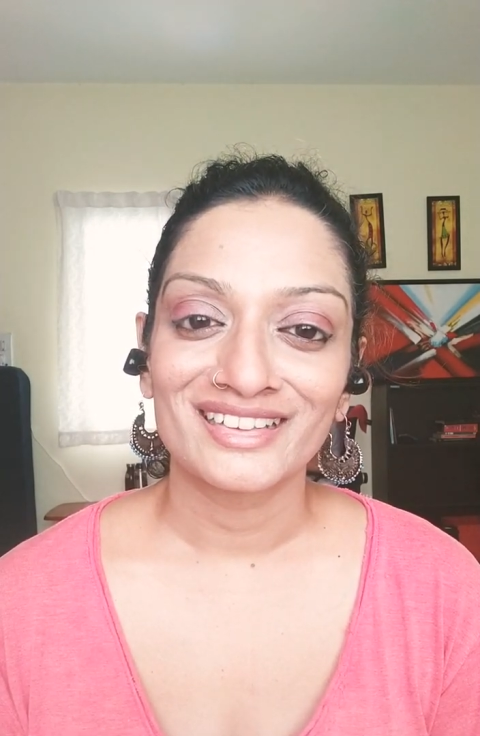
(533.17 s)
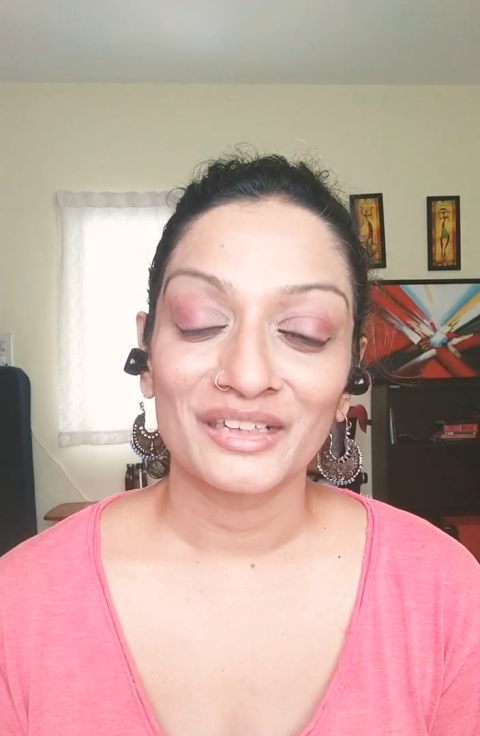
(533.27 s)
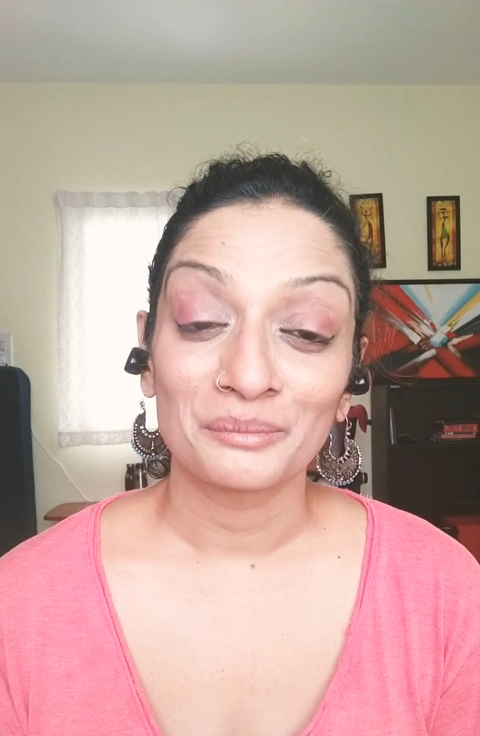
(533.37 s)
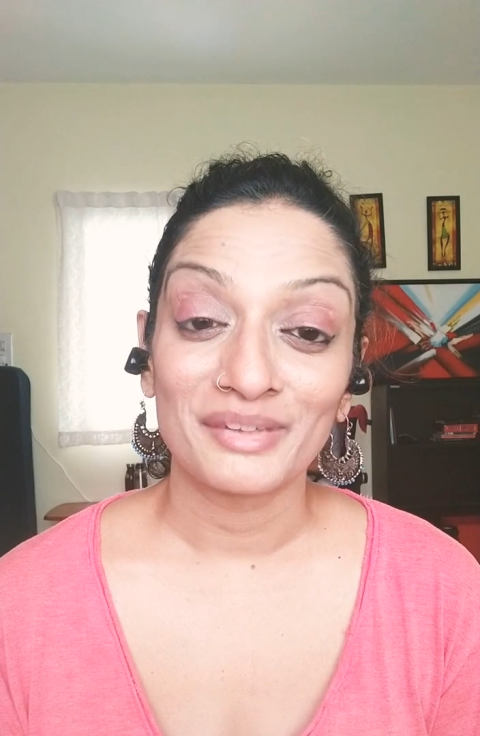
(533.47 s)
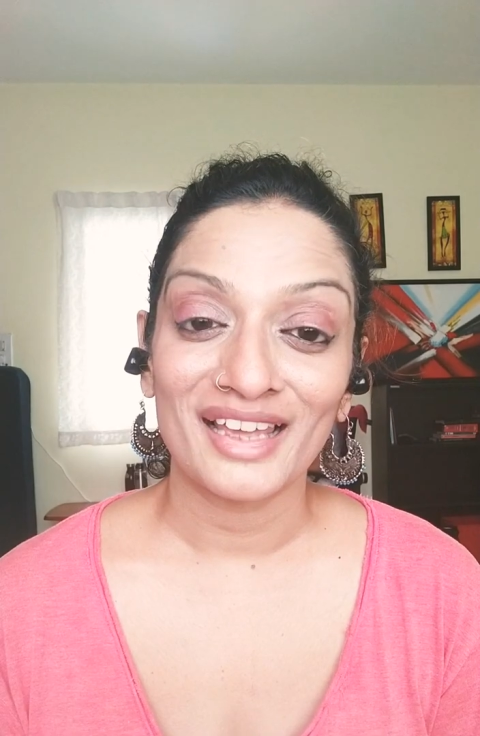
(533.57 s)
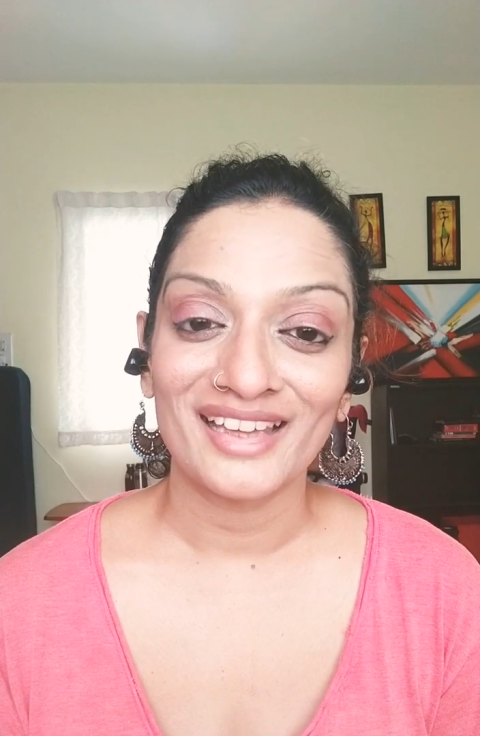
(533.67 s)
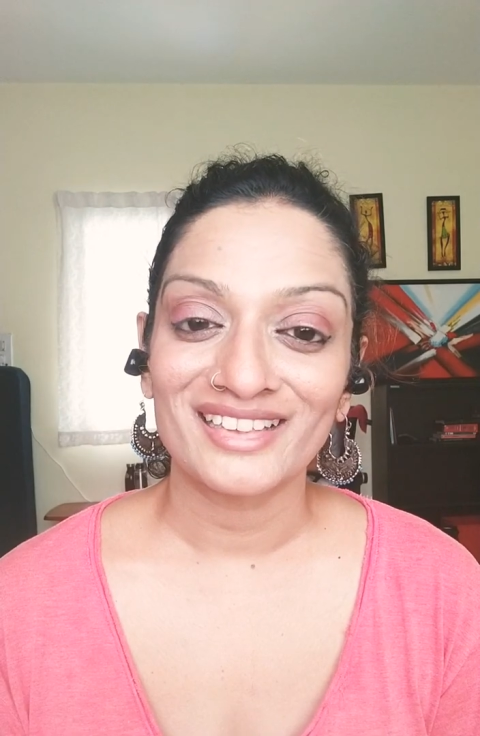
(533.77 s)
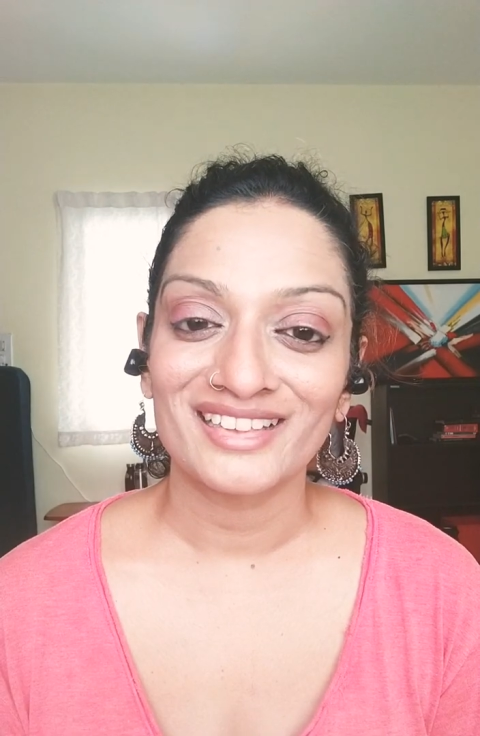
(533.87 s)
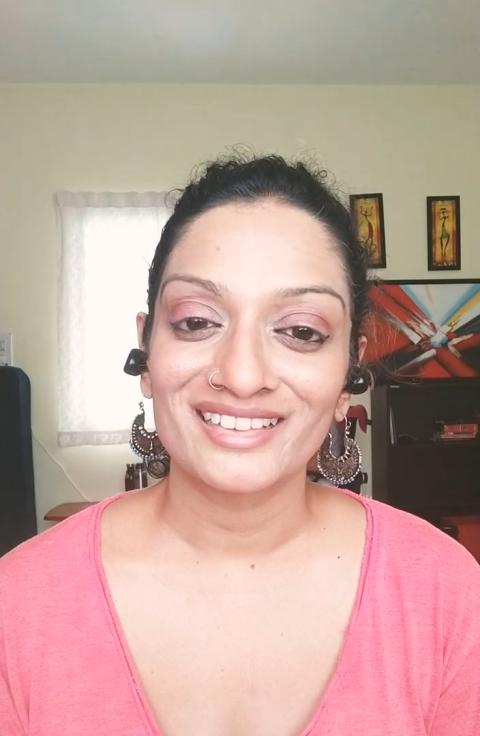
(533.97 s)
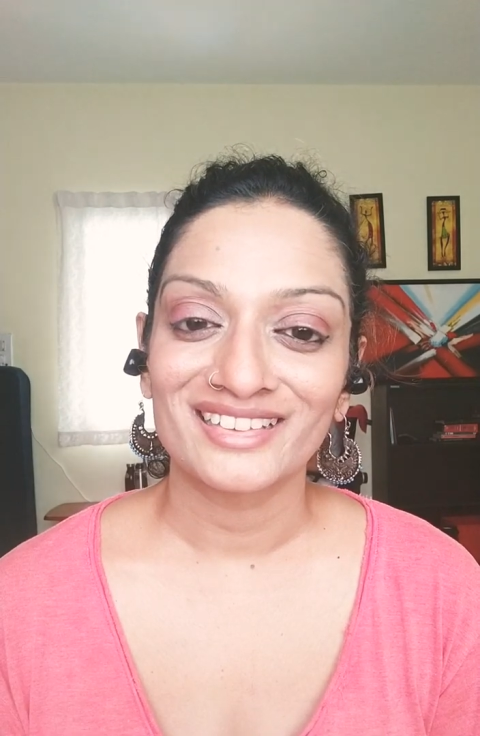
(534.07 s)
a blank,
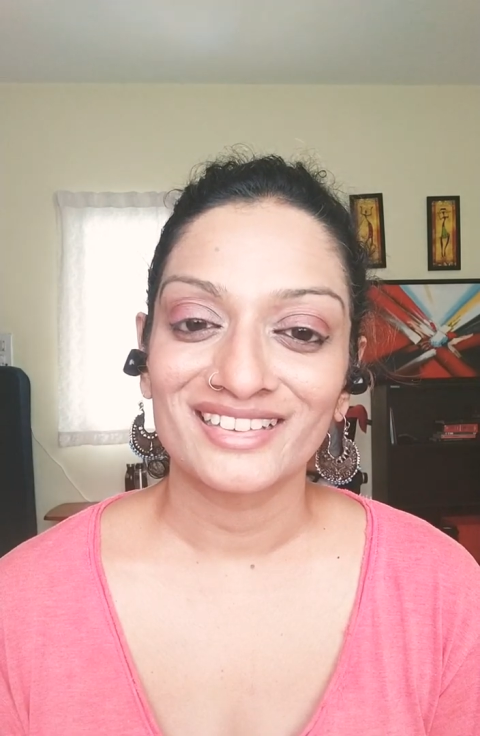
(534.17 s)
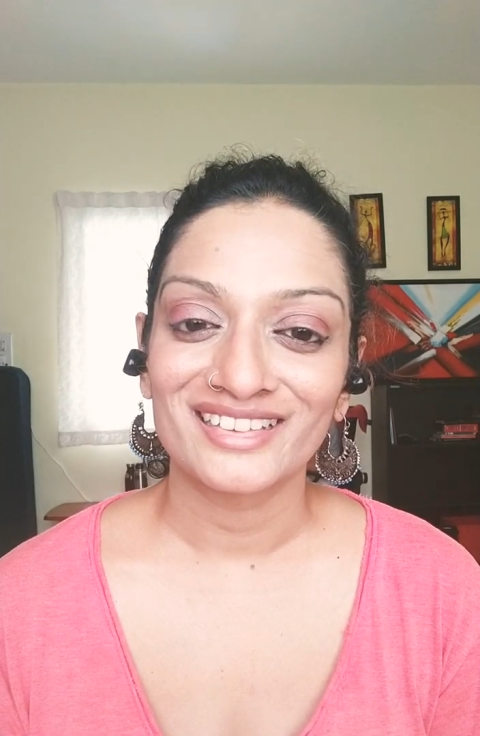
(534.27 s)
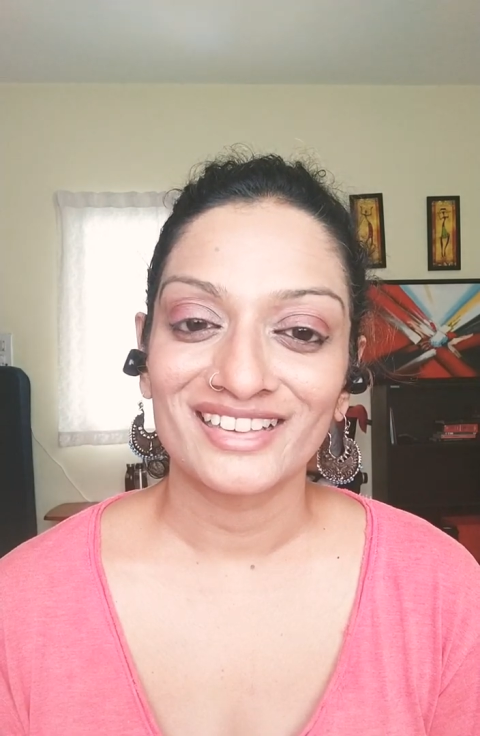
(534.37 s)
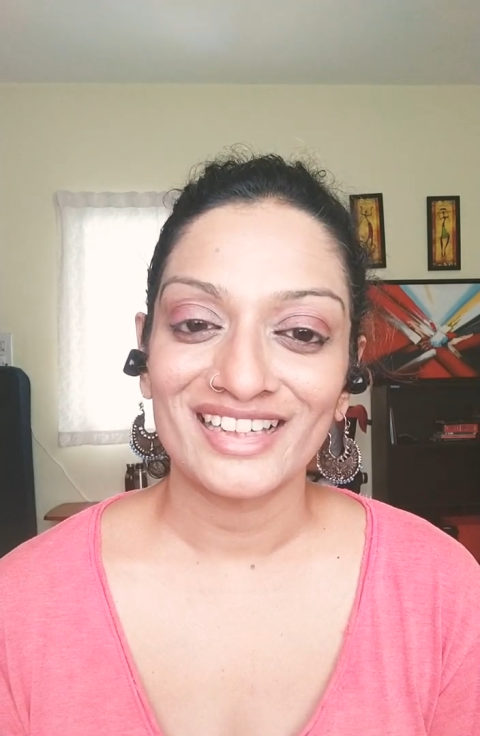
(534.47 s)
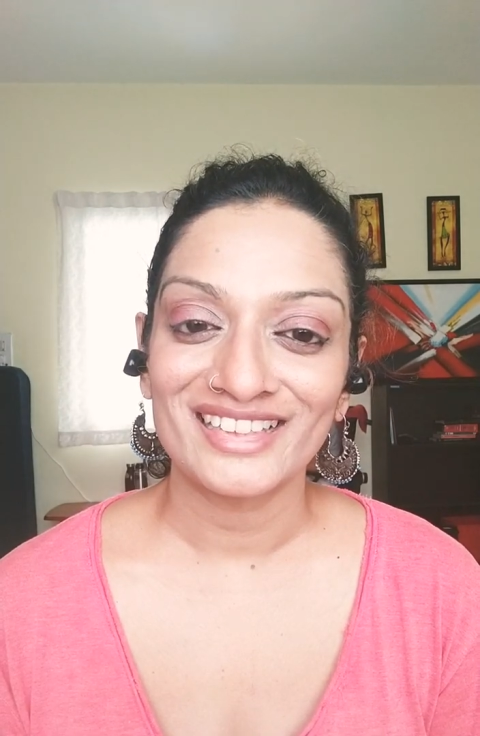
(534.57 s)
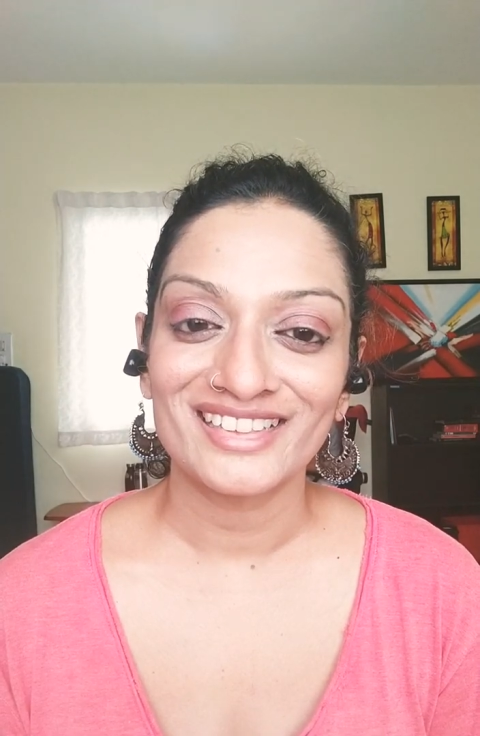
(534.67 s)
clean